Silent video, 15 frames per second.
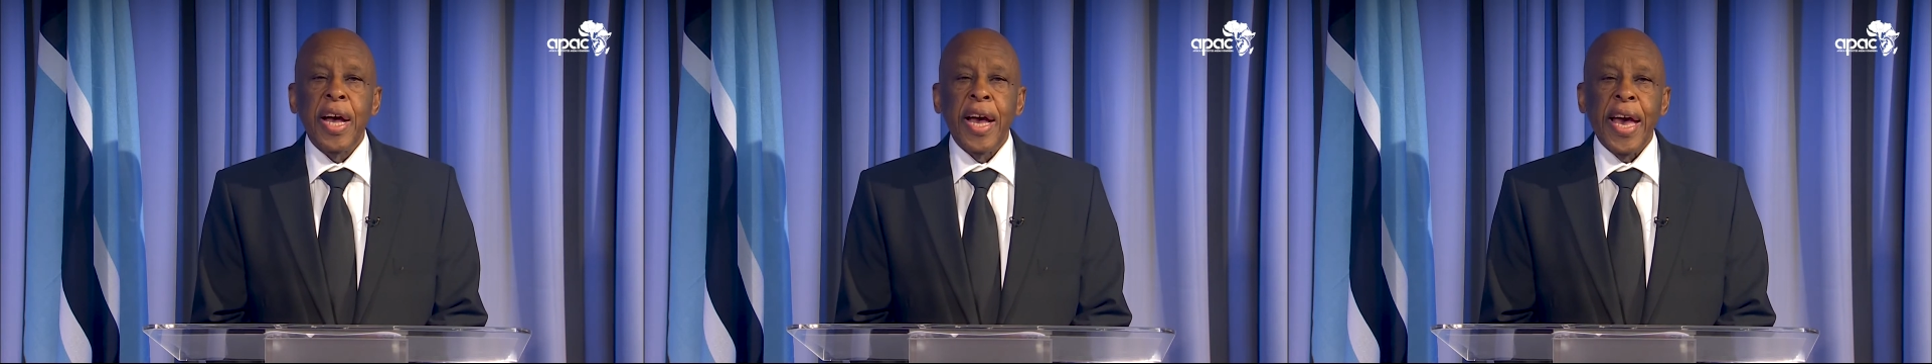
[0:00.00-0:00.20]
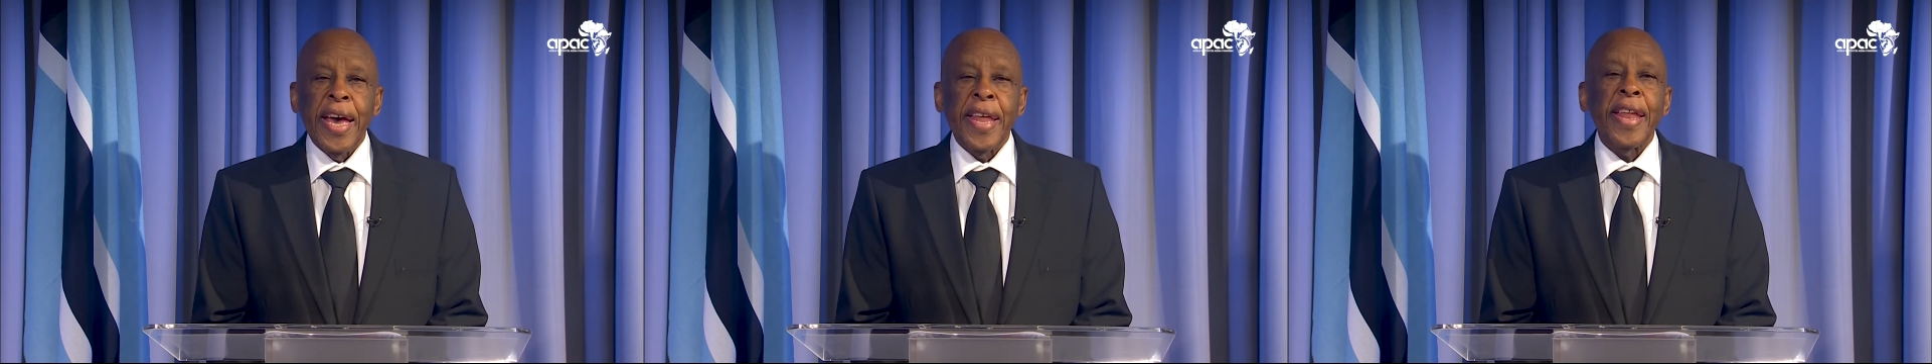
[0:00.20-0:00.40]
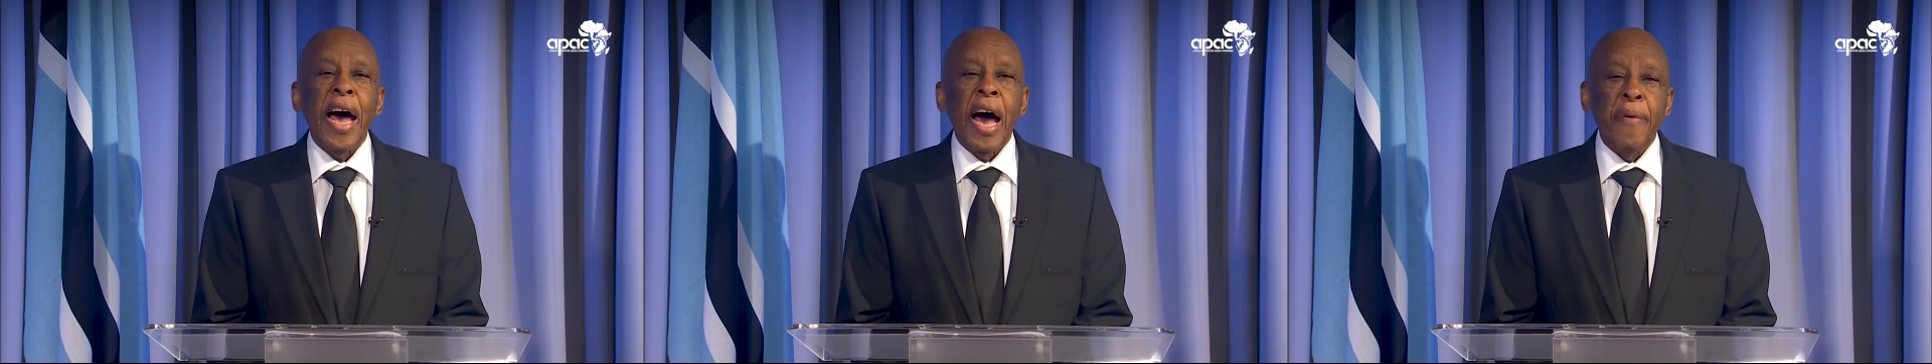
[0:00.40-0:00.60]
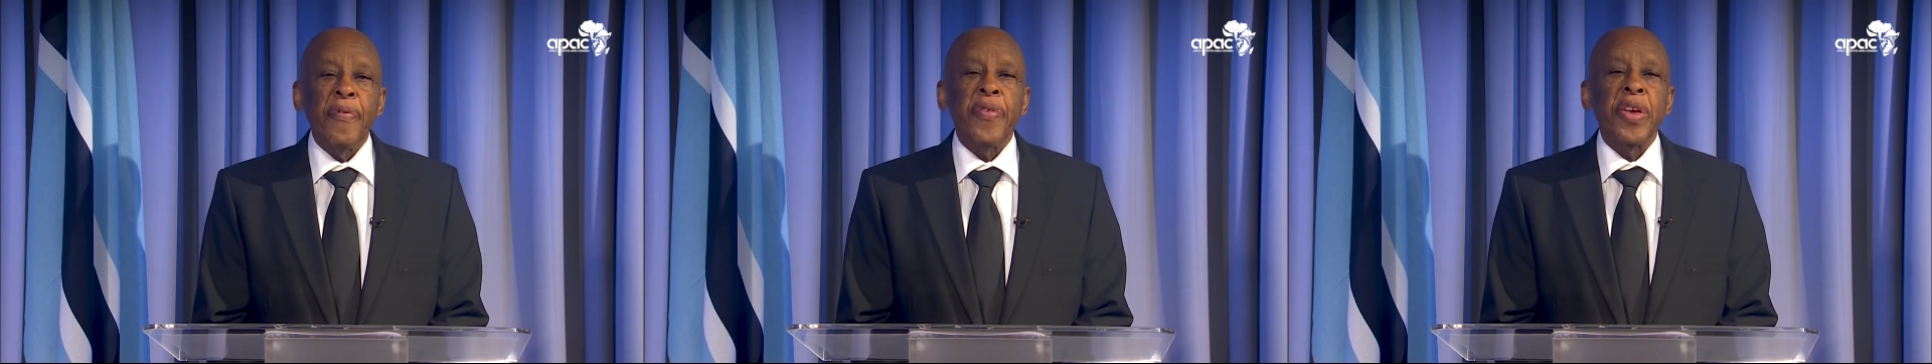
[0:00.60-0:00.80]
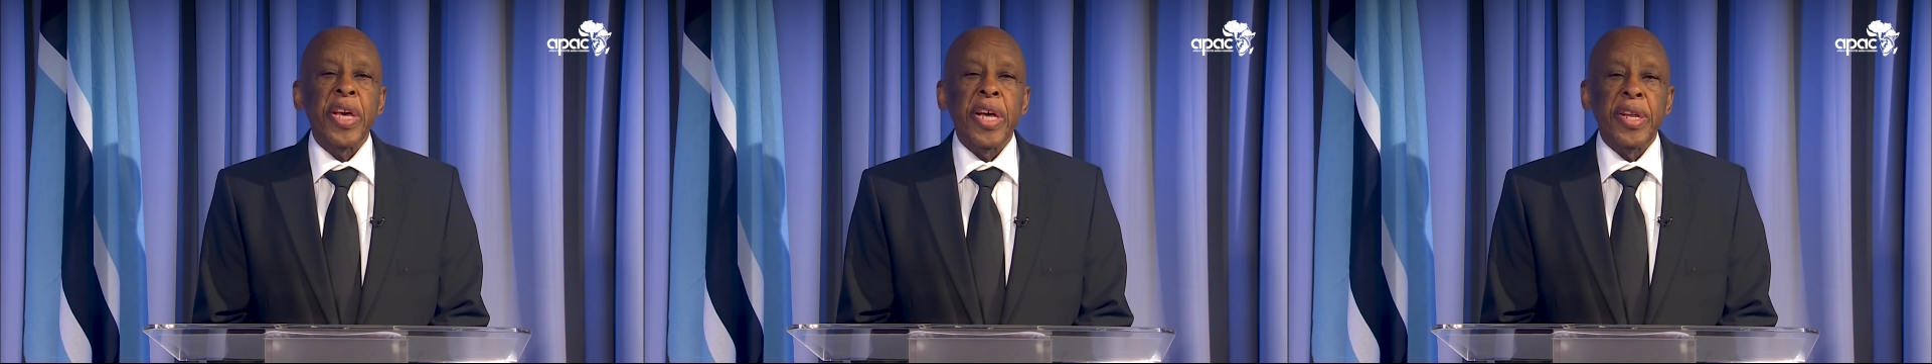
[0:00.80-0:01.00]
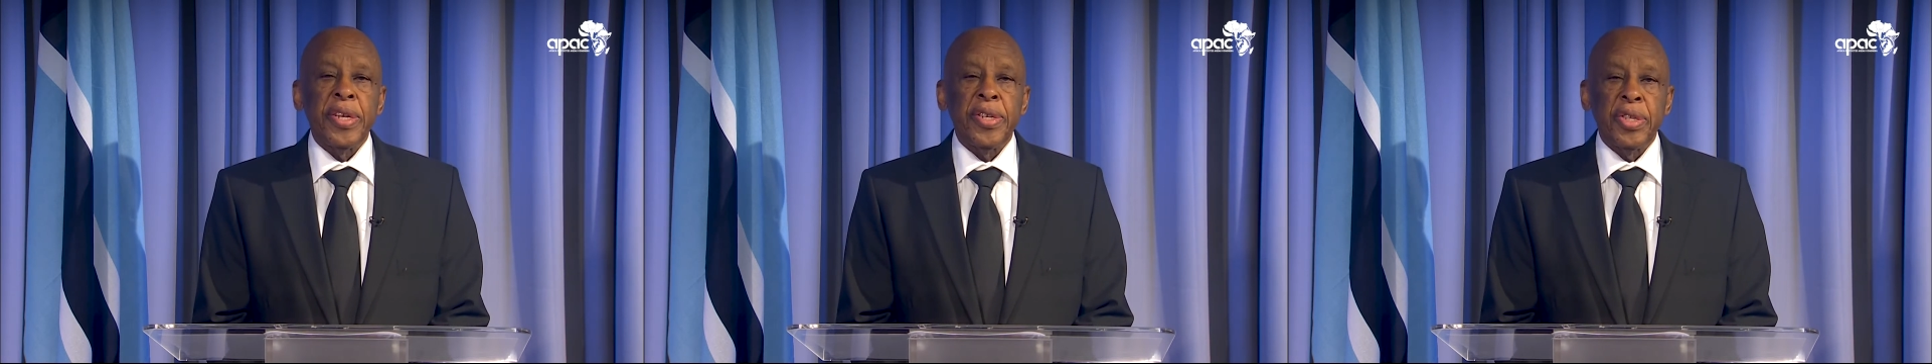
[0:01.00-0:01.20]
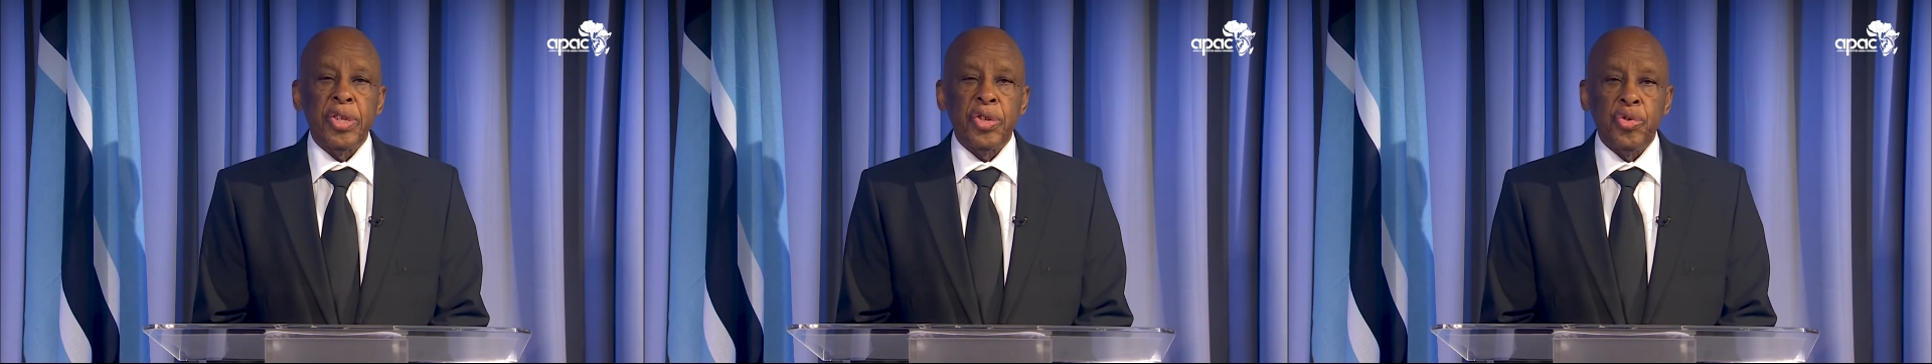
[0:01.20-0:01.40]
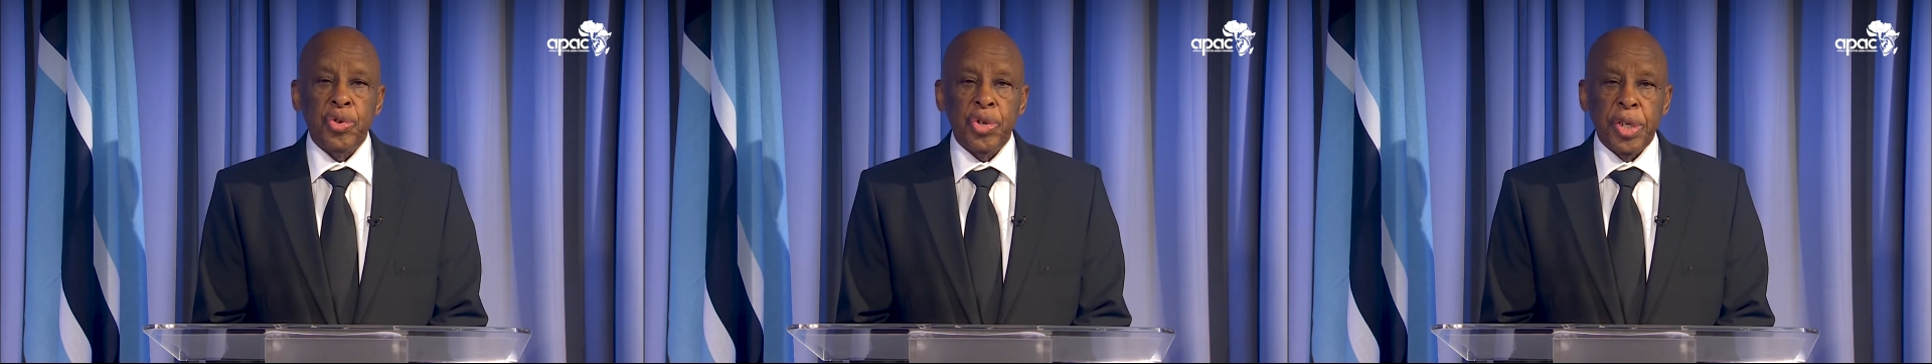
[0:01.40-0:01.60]
and African
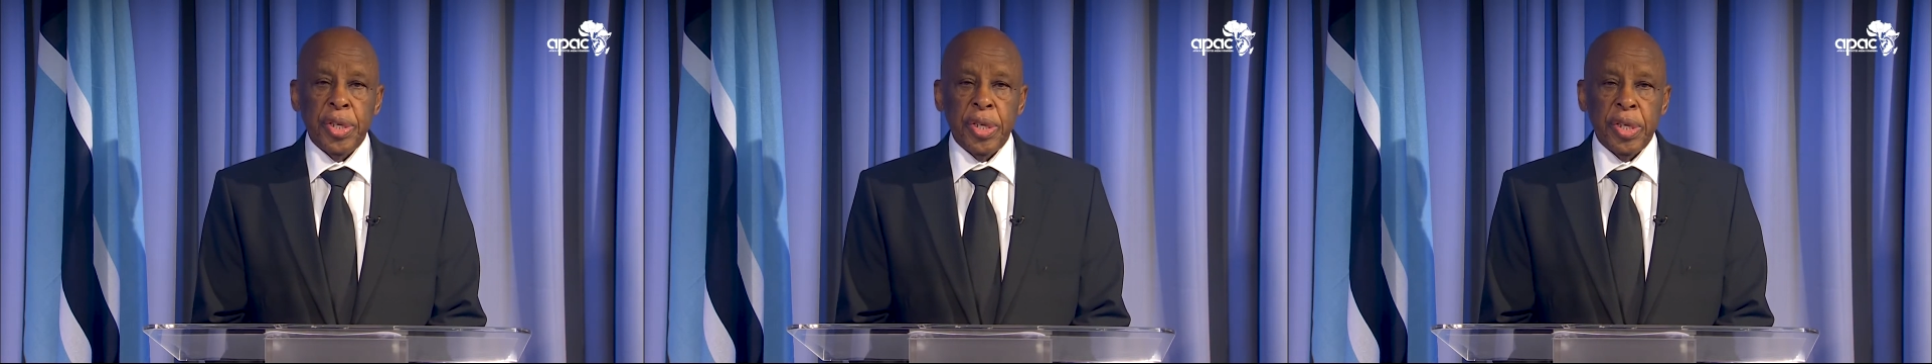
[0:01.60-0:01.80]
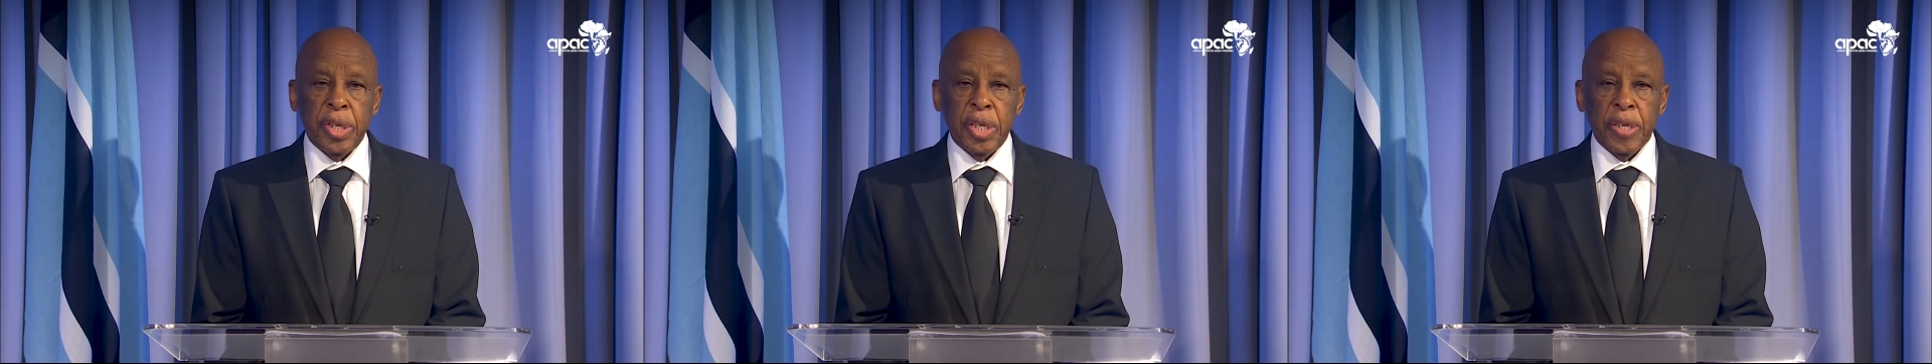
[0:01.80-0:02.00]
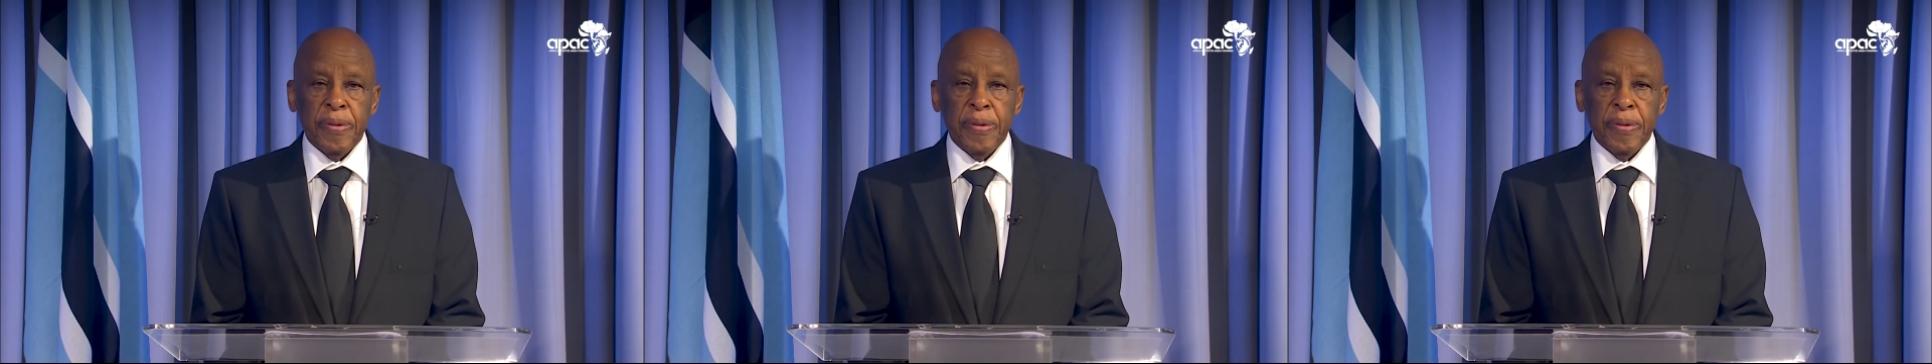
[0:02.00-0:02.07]
institutions.